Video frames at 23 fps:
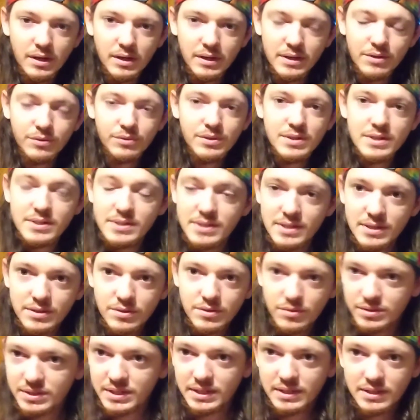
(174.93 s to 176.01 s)
illnesses
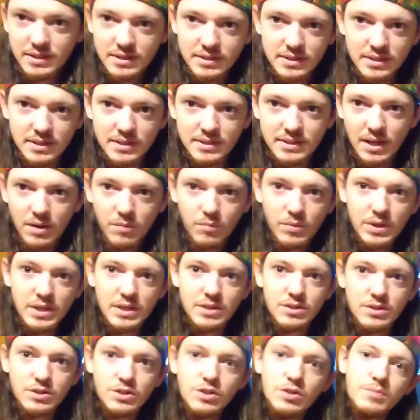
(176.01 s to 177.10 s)
or sicknesses that we
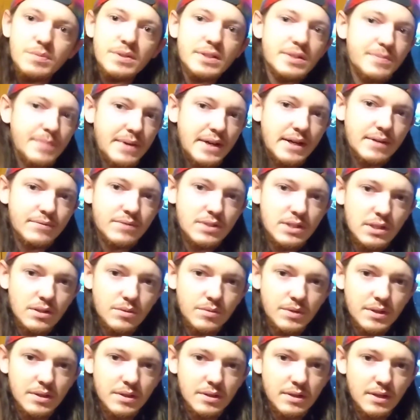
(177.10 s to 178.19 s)
as humans may have to deal
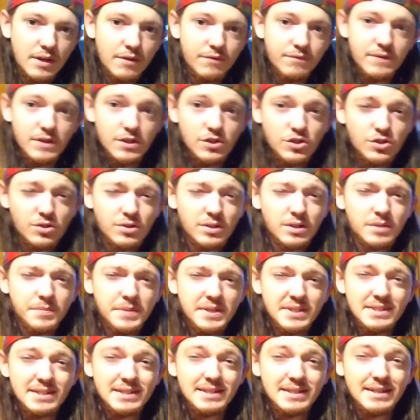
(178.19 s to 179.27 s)
with. Now, fish are going to be
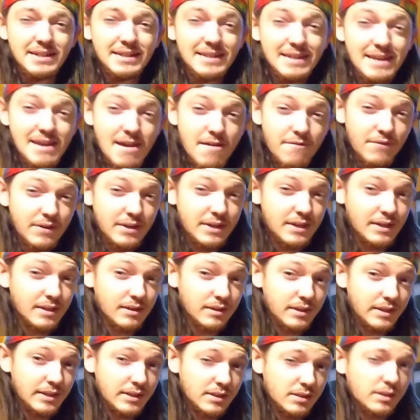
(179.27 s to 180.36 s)

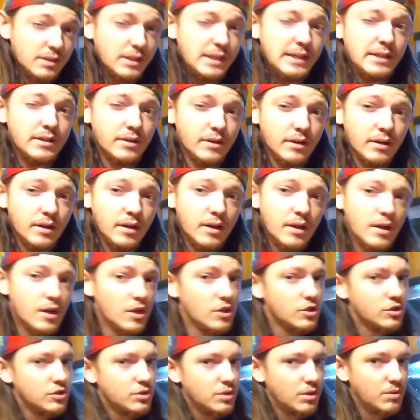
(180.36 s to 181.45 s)
significantly cleaner,
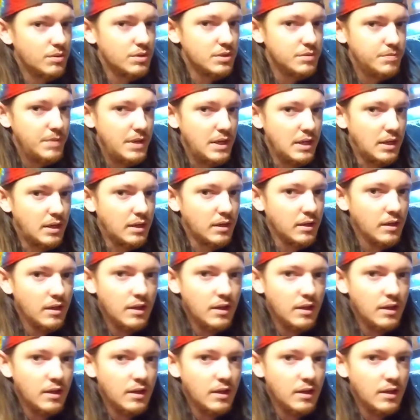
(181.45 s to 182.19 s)
so to speak.